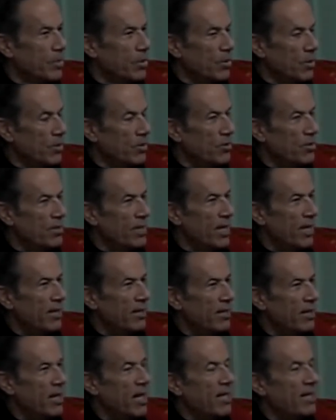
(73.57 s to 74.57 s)
You
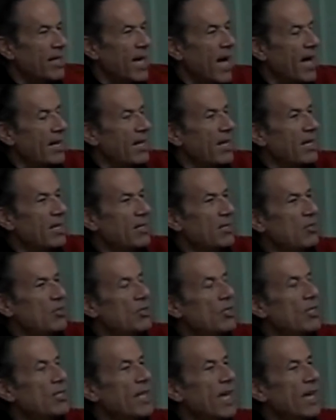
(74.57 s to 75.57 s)
understand? That is
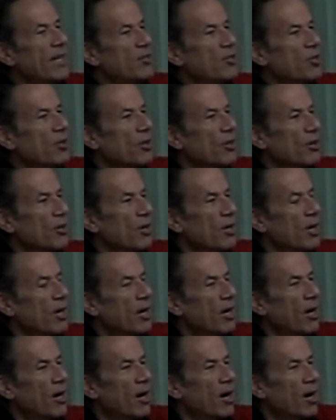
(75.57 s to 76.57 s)
the nature
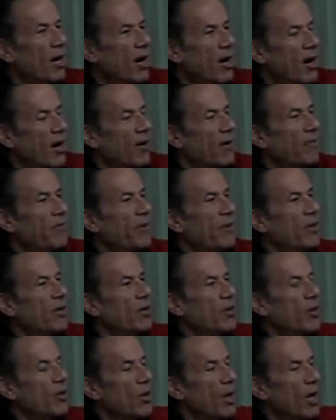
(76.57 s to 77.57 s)
of
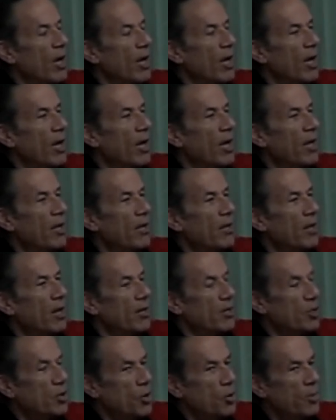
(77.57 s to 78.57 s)

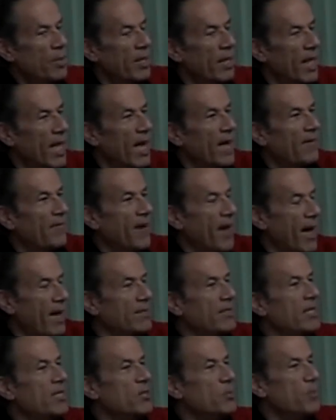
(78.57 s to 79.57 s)
human life
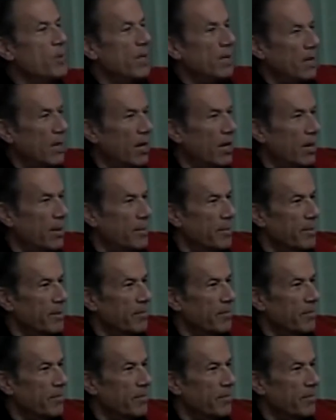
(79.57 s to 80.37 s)
as it's become.